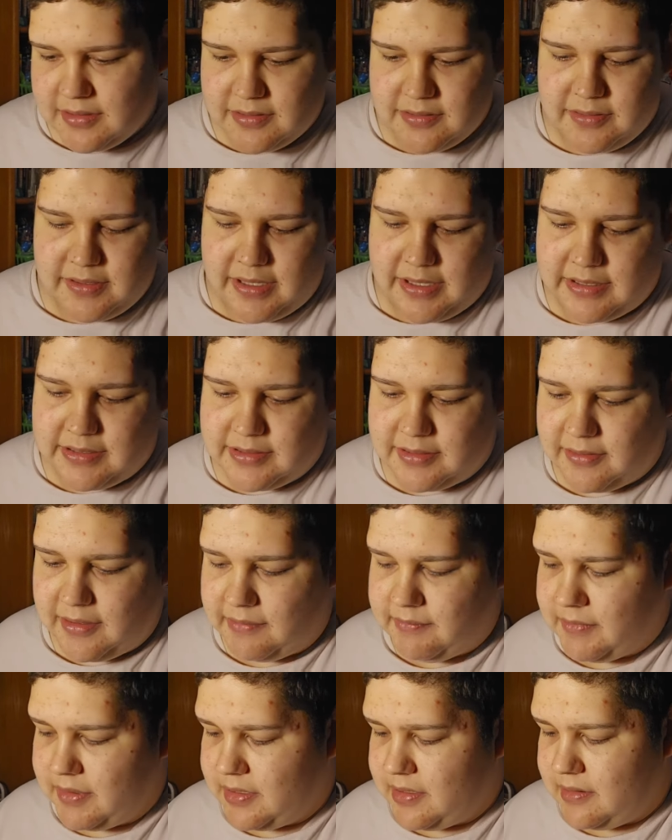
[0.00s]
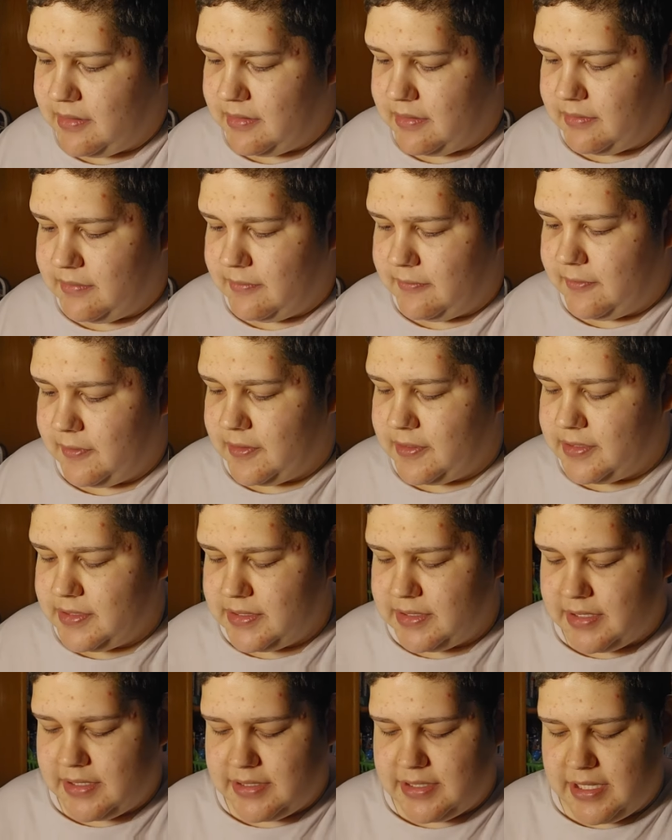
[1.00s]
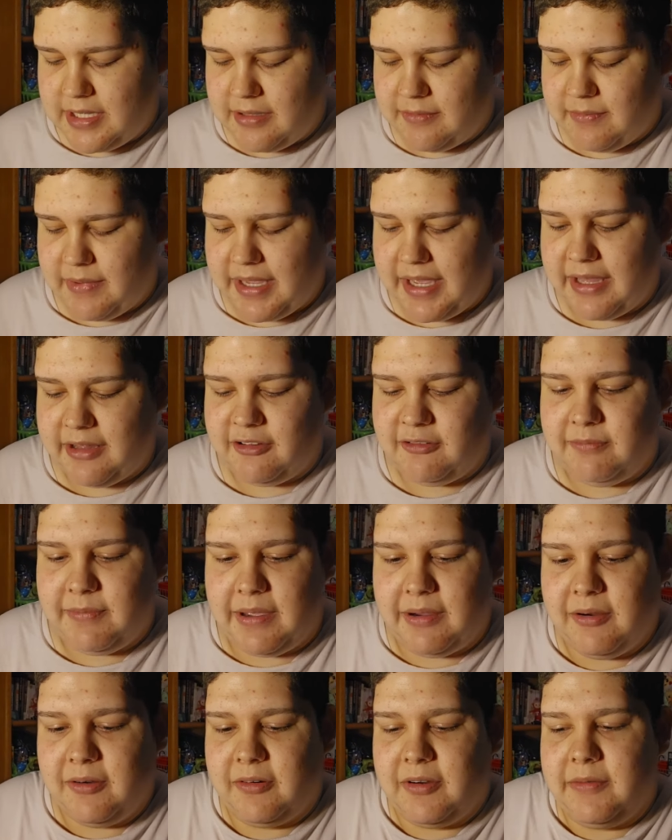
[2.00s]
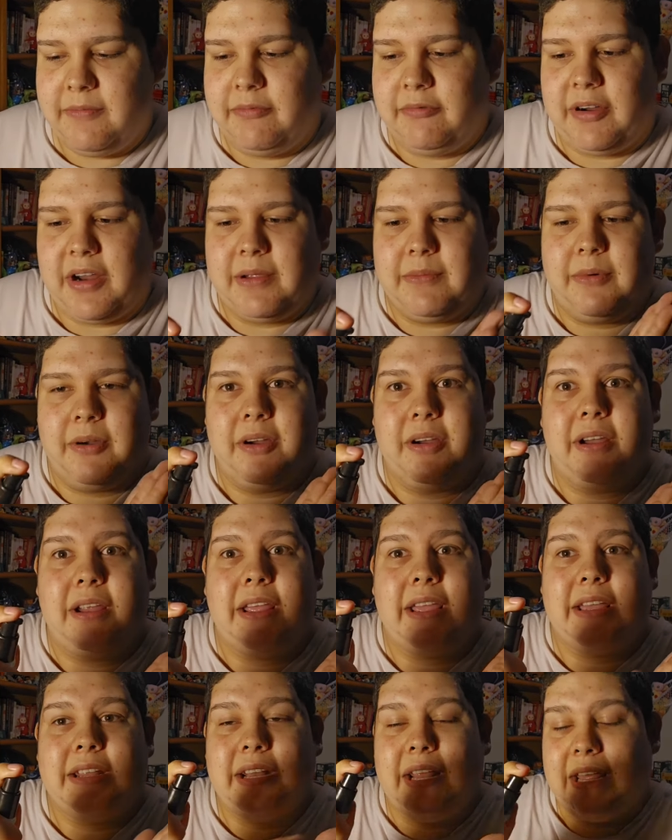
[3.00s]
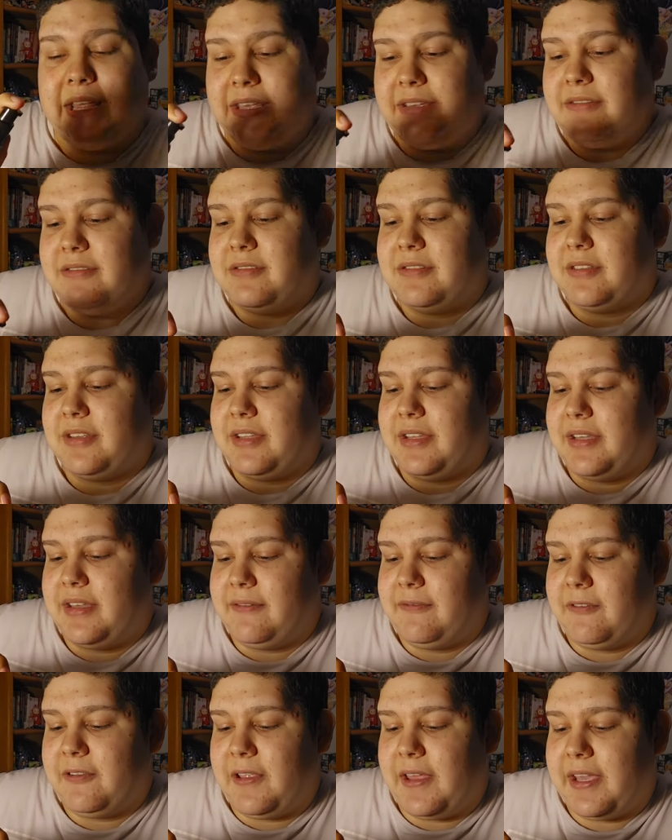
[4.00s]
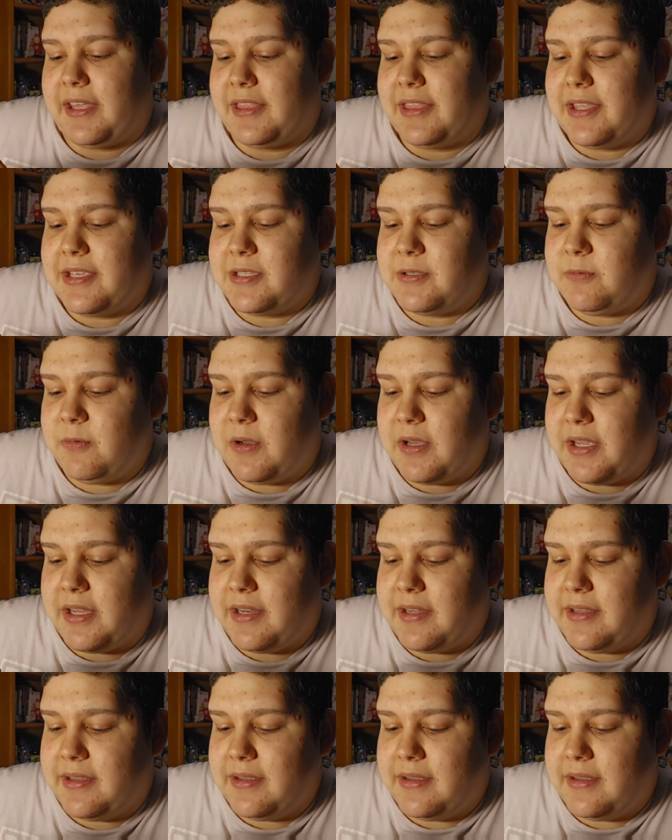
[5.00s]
So yeah, so I'm gonna first take my e.l.f. Power Grip Primer, and I usually, for this one,